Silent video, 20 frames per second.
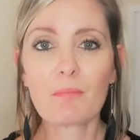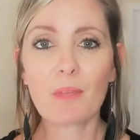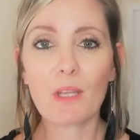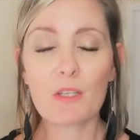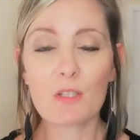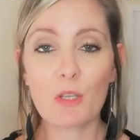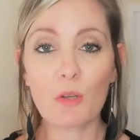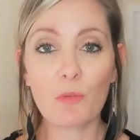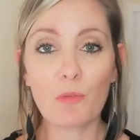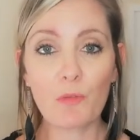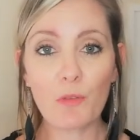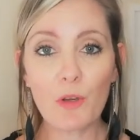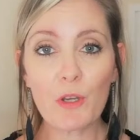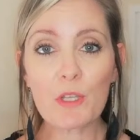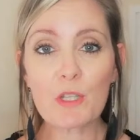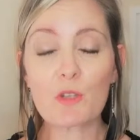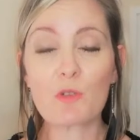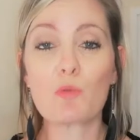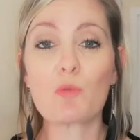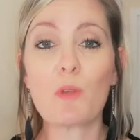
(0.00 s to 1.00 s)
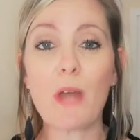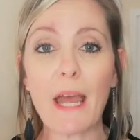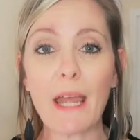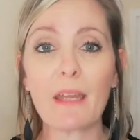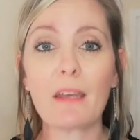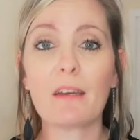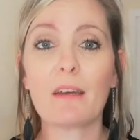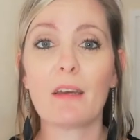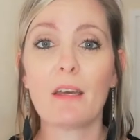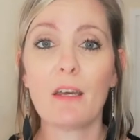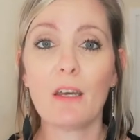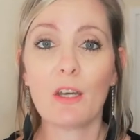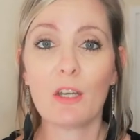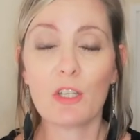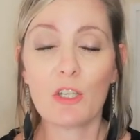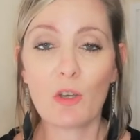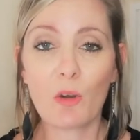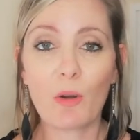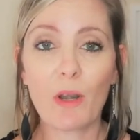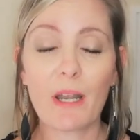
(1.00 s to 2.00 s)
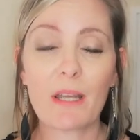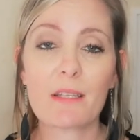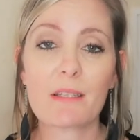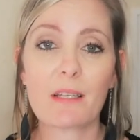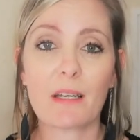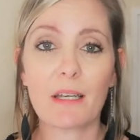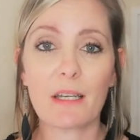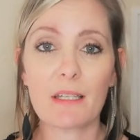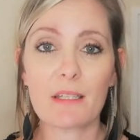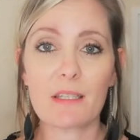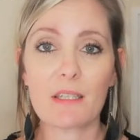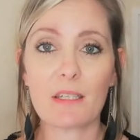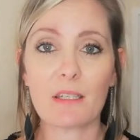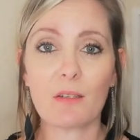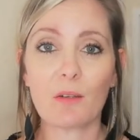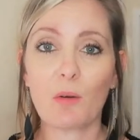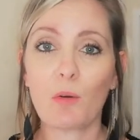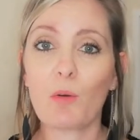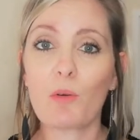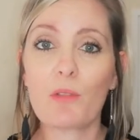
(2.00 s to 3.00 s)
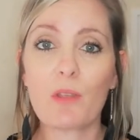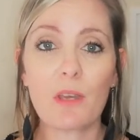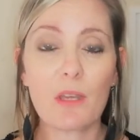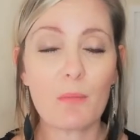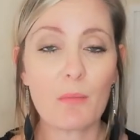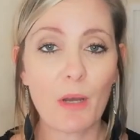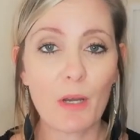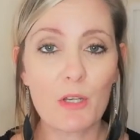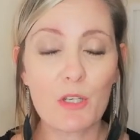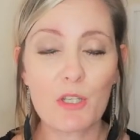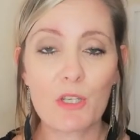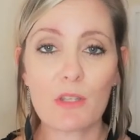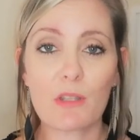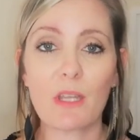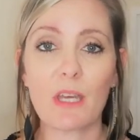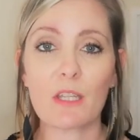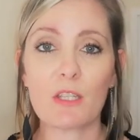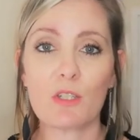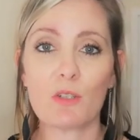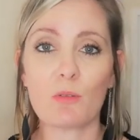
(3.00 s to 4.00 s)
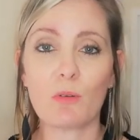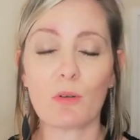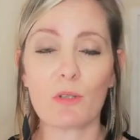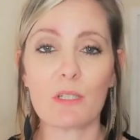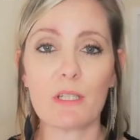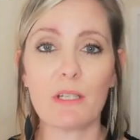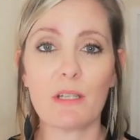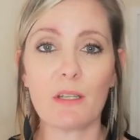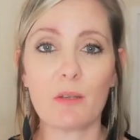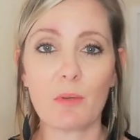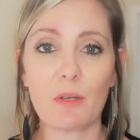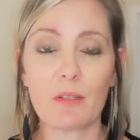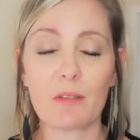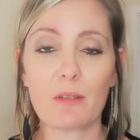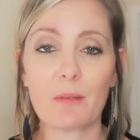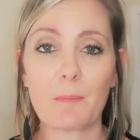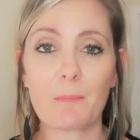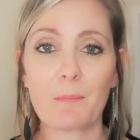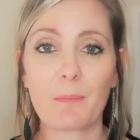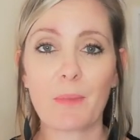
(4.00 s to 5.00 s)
So first rank your anxiety or the emotion that you are dealing with.